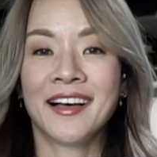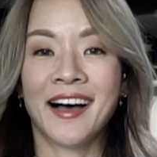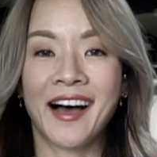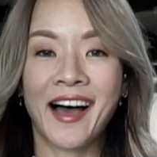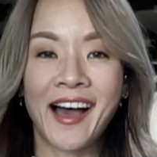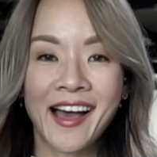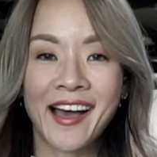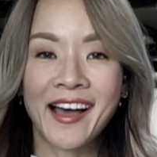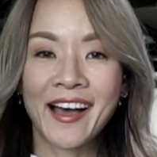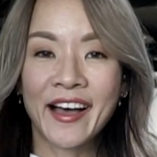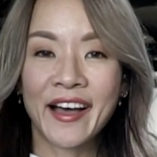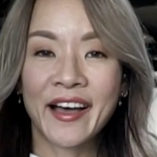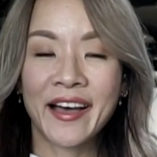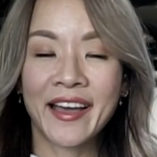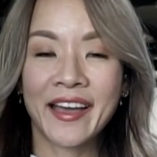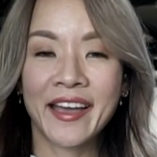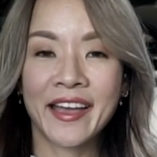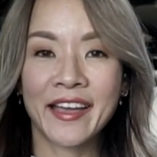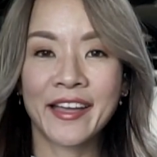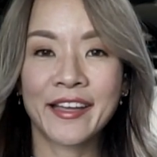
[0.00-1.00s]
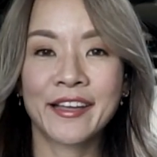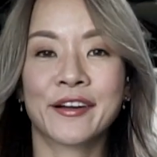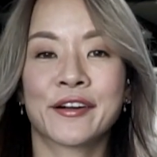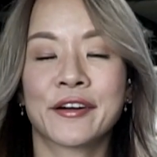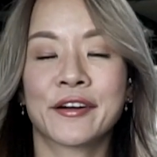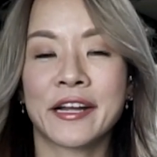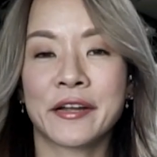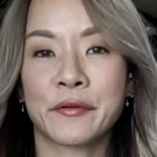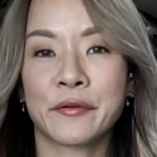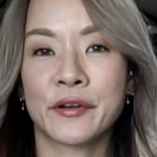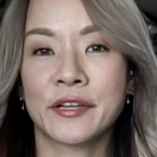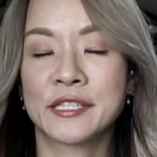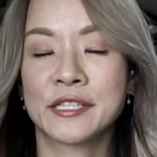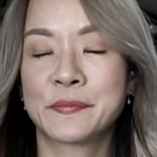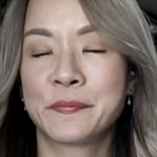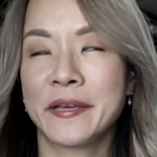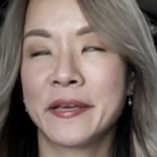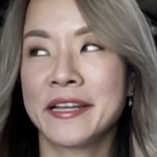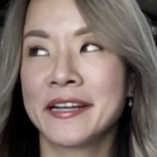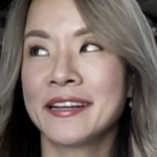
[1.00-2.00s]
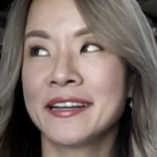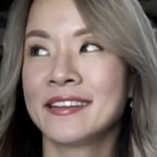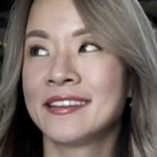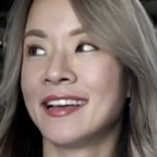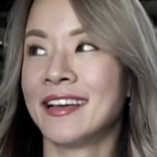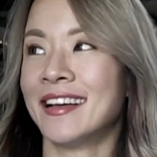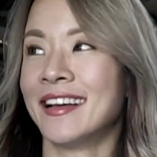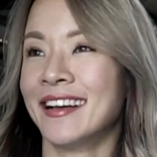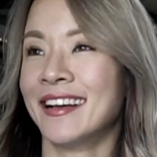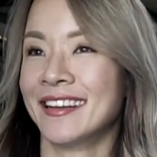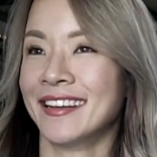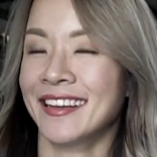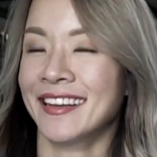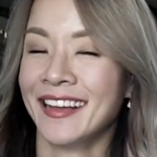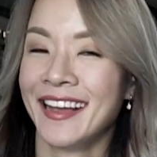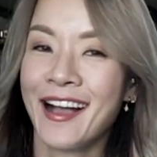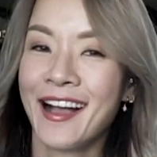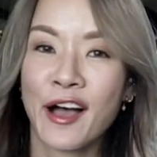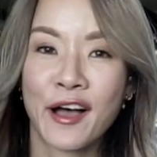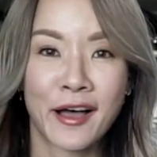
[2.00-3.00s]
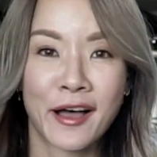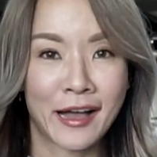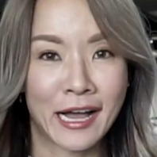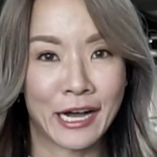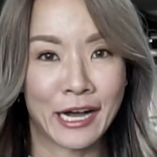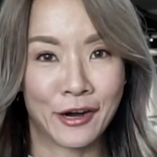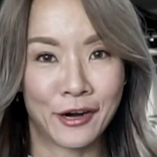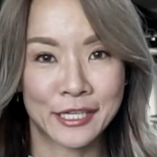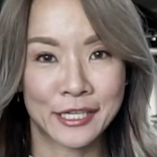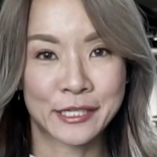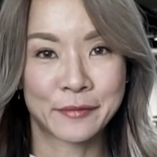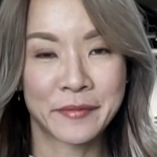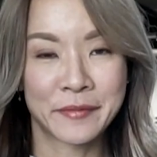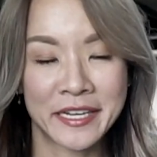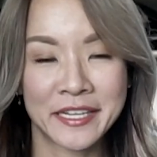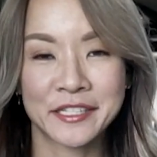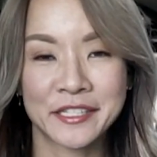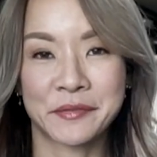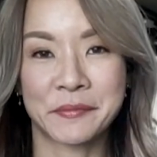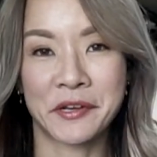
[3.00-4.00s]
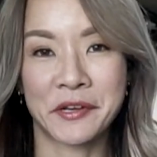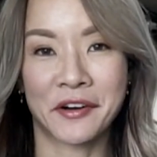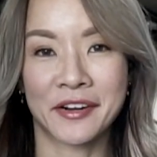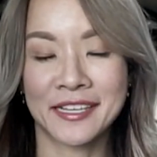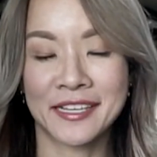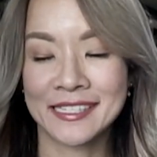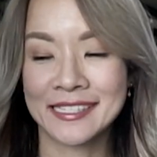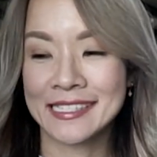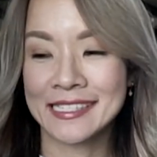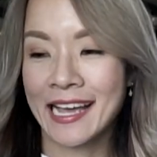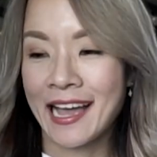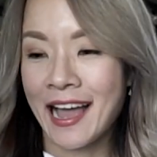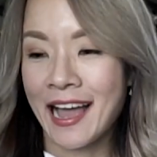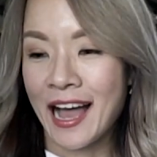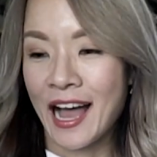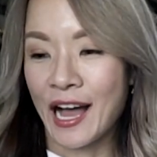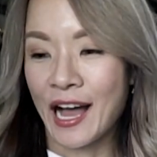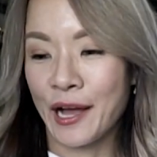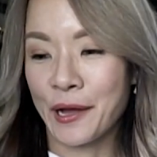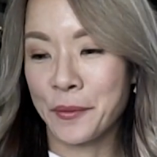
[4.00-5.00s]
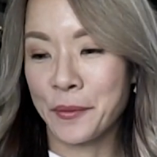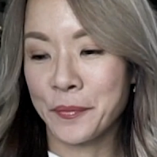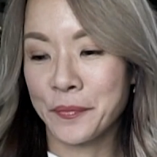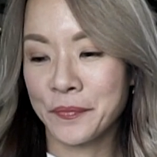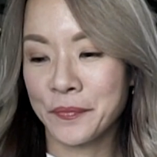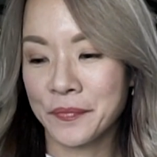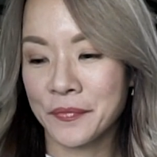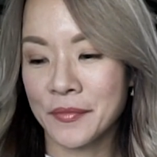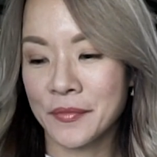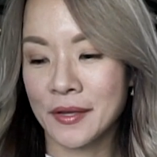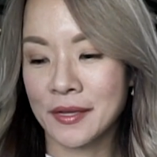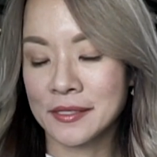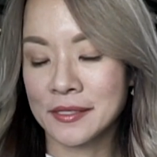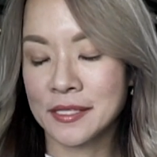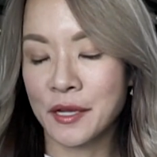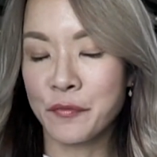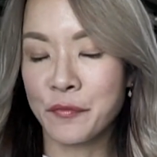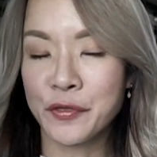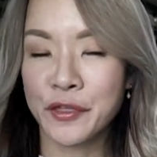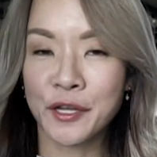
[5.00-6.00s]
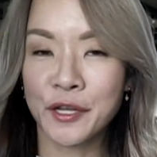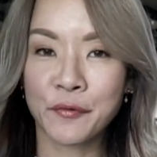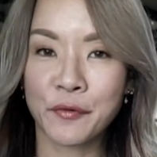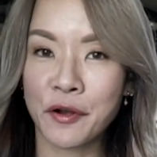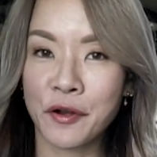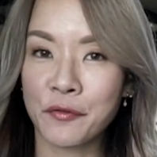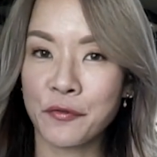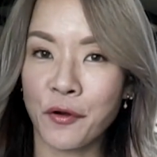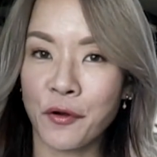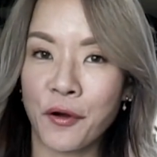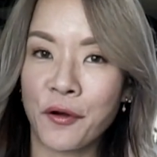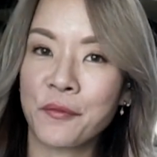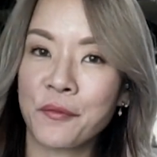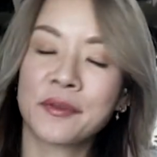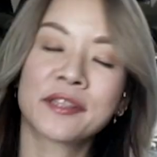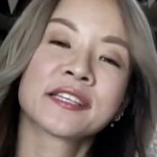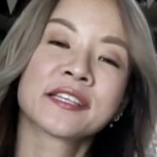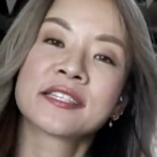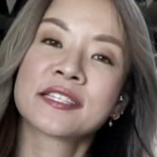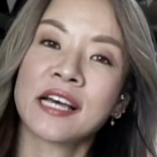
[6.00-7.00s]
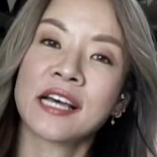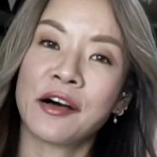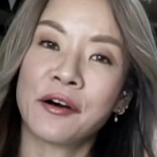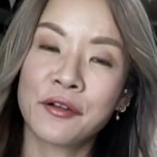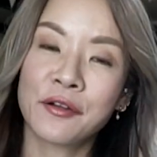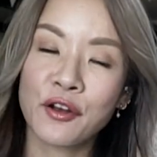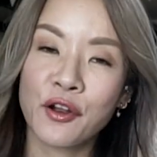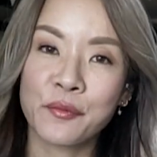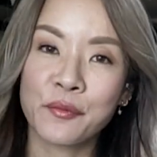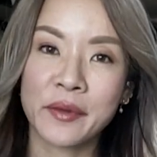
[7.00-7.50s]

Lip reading: Hi! Alright, it's been a hot minute to be honest. Something went wrong with the sound on